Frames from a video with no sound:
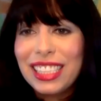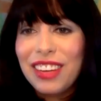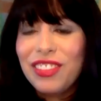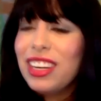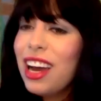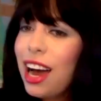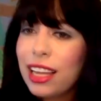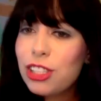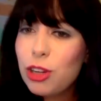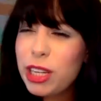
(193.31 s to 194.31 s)
of not
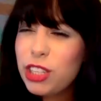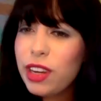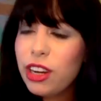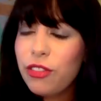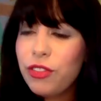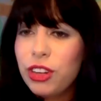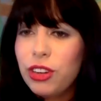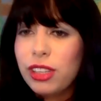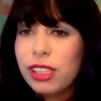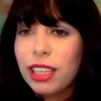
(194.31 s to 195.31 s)
so much finger
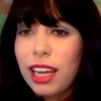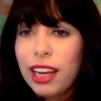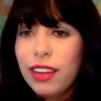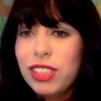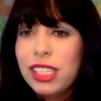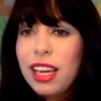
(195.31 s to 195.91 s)
food, gloves,